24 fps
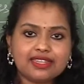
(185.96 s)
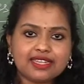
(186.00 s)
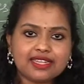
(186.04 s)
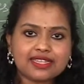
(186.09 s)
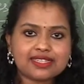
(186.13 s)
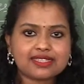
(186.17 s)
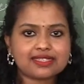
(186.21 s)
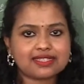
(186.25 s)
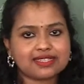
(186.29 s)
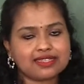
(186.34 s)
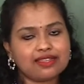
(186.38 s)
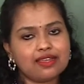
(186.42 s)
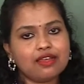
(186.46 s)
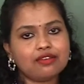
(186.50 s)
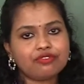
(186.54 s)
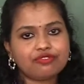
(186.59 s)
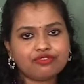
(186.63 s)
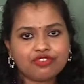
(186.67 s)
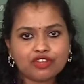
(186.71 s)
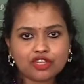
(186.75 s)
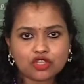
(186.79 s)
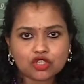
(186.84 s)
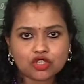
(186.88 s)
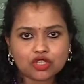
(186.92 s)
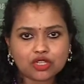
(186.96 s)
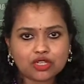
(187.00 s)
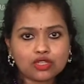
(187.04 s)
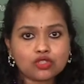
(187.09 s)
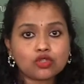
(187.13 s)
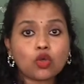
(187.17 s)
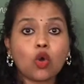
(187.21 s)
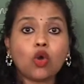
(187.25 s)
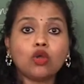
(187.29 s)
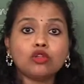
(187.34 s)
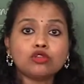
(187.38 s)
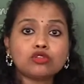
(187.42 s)
these
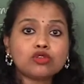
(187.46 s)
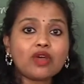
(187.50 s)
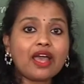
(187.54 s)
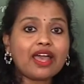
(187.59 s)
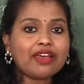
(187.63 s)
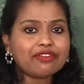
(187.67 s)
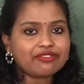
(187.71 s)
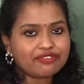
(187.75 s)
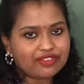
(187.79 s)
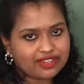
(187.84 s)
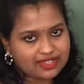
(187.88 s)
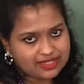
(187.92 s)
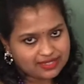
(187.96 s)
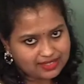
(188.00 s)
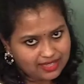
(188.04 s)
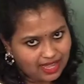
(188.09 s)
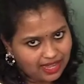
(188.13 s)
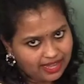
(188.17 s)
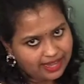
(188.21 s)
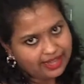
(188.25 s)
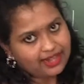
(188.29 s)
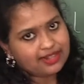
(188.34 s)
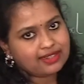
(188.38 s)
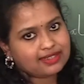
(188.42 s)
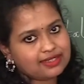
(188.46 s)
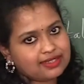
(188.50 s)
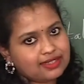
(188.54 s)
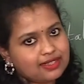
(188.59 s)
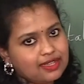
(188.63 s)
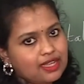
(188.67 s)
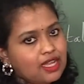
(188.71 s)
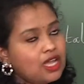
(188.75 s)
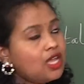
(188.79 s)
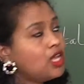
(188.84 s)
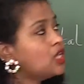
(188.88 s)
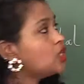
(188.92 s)
features also affects the
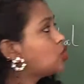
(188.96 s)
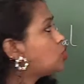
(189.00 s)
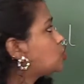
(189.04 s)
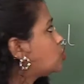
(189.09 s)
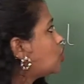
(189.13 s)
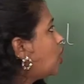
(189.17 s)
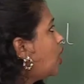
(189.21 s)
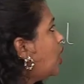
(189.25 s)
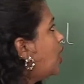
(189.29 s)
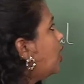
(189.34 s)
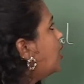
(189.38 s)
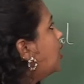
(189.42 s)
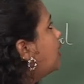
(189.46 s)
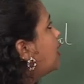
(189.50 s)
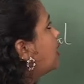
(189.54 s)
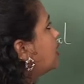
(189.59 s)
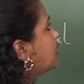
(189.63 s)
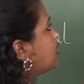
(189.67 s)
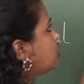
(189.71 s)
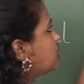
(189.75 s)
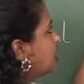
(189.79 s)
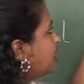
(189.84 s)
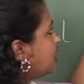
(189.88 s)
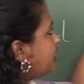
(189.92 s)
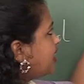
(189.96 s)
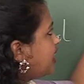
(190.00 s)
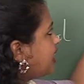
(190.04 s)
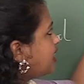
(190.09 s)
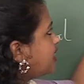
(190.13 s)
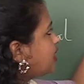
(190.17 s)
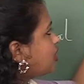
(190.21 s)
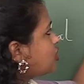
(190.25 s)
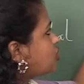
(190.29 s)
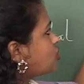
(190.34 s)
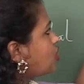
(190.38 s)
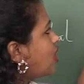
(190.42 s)
health. So,
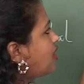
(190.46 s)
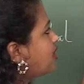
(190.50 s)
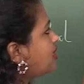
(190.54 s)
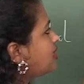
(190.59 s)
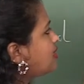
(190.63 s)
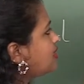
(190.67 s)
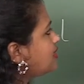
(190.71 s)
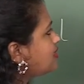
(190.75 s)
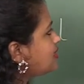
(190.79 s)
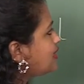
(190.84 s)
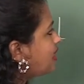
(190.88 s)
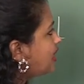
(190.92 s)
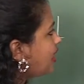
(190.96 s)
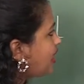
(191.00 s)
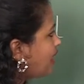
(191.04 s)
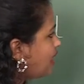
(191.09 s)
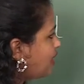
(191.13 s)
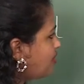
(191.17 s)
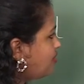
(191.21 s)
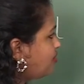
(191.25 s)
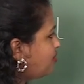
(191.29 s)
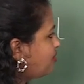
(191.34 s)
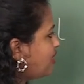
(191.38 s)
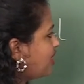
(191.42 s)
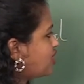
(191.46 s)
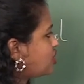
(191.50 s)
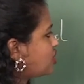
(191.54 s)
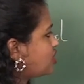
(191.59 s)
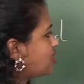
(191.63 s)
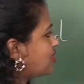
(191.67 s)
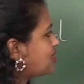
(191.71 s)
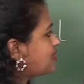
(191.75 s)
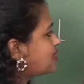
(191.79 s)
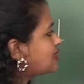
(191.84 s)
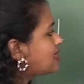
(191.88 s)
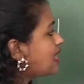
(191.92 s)
genetic disorders,
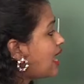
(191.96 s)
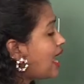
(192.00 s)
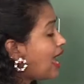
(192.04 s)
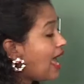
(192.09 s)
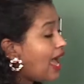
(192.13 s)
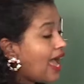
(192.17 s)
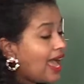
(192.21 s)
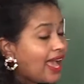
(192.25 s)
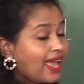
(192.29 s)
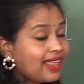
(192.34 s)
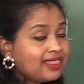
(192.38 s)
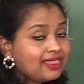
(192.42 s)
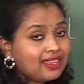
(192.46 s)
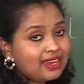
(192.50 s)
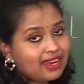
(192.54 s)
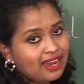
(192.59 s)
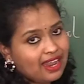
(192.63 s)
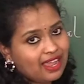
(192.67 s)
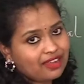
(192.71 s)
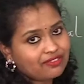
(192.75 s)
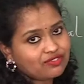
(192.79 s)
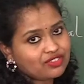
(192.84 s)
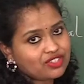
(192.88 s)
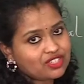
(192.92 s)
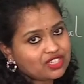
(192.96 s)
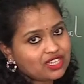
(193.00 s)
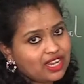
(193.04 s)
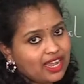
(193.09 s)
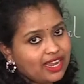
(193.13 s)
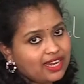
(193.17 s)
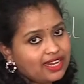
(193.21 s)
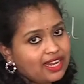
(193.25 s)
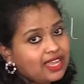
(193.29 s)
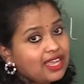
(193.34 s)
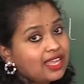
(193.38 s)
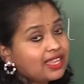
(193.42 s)
infections and the
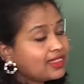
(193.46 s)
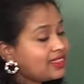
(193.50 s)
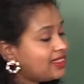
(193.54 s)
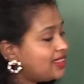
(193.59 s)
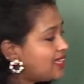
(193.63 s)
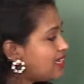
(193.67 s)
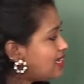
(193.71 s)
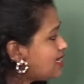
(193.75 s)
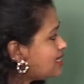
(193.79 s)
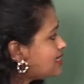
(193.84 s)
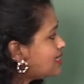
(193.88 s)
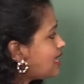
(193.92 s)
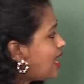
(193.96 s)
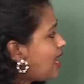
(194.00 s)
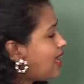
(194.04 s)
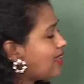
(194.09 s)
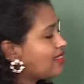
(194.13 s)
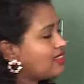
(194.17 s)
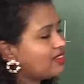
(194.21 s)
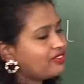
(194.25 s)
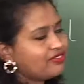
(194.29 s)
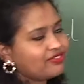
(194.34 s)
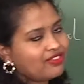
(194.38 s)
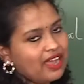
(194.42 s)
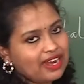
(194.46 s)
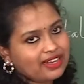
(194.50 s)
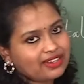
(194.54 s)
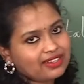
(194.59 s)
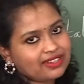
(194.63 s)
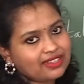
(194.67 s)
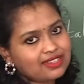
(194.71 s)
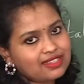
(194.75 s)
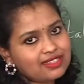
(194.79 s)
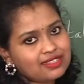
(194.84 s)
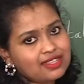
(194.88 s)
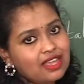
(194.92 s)
lifestyle, these are the
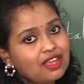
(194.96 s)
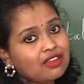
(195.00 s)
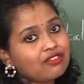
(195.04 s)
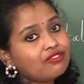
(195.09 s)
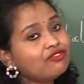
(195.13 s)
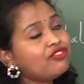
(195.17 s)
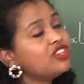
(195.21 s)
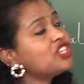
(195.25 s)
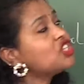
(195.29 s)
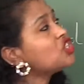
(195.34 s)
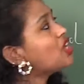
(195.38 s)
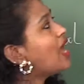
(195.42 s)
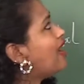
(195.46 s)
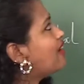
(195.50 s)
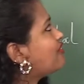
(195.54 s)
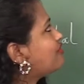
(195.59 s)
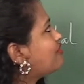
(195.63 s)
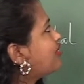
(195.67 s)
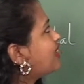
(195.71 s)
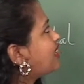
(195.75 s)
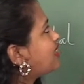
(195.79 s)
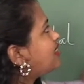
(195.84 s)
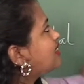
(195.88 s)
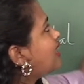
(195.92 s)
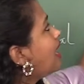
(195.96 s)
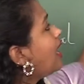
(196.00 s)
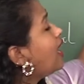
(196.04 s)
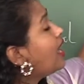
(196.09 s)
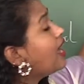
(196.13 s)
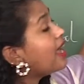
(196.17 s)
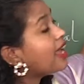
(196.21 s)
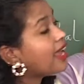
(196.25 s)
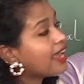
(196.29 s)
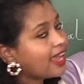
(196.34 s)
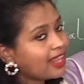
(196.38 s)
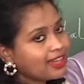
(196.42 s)
factors which affect
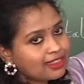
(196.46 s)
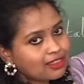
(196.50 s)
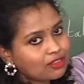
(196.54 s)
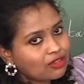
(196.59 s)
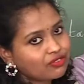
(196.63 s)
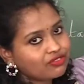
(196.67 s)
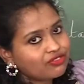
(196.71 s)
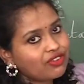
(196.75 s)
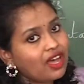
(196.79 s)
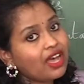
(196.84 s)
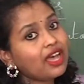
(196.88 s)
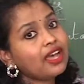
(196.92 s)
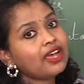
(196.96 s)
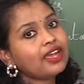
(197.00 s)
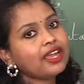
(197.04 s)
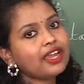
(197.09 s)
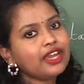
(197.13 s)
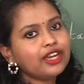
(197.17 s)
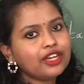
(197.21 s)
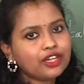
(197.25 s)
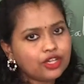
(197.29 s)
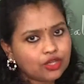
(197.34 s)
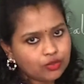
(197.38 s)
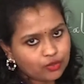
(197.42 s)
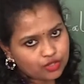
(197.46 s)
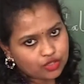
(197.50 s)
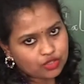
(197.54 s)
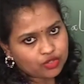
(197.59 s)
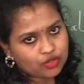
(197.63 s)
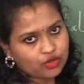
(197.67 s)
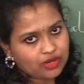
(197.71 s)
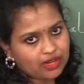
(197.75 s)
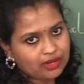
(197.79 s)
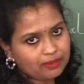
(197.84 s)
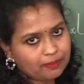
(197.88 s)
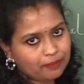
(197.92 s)
the health of an
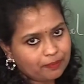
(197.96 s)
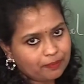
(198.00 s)
individual.